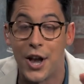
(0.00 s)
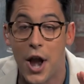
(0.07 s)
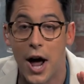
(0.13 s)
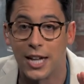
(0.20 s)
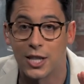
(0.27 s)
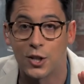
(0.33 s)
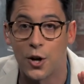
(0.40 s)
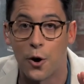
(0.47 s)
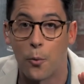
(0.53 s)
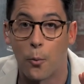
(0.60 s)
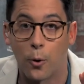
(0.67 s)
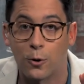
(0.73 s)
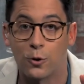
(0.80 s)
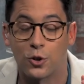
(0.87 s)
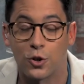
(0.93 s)
Not so.
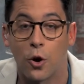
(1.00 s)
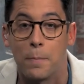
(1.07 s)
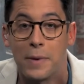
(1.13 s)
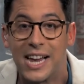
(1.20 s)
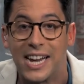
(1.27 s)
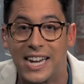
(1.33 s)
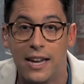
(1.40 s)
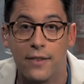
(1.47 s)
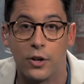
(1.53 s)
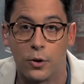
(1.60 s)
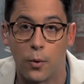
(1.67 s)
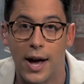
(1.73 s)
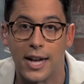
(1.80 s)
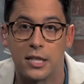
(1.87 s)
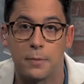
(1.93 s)
Workers are being given
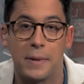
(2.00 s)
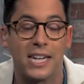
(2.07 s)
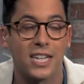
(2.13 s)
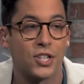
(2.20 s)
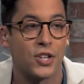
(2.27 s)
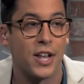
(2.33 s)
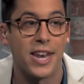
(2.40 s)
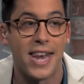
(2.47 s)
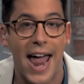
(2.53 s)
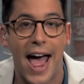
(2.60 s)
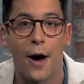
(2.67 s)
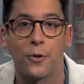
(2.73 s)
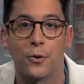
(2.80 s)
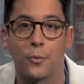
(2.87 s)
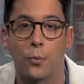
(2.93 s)
rights because
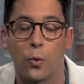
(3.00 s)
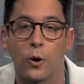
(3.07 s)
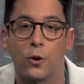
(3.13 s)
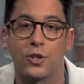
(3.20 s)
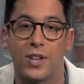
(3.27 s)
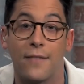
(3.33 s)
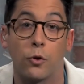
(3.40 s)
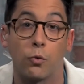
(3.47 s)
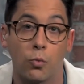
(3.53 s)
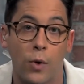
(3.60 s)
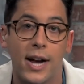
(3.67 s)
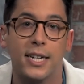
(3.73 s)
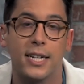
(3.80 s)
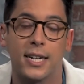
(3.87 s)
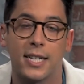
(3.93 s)
now the workers have a
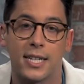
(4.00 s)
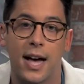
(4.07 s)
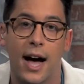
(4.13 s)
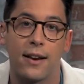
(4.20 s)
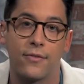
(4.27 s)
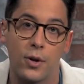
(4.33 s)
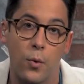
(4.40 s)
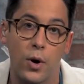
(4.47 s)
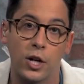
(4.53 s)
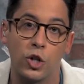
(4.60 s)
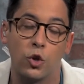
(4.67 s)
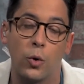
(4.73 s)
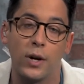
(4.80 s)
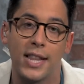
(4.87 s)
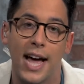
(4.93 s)
right to decide if they want to
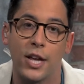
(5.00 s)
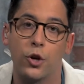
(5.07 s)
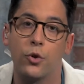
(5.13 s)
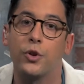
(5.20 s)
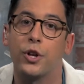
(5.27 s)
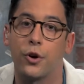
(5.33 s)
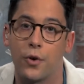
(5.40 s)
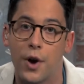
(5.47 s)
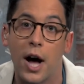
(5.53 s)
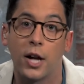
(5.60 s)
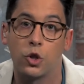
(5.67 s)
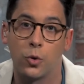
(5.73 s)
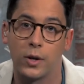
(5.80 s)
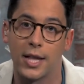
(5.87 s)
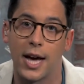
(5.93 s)
join that union or not
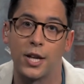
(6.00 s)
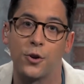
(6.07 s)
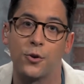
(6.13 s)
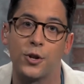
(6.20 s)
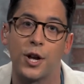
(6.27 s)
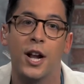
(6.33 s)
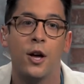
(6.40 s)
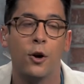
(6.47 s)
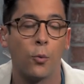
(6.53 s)
join that union.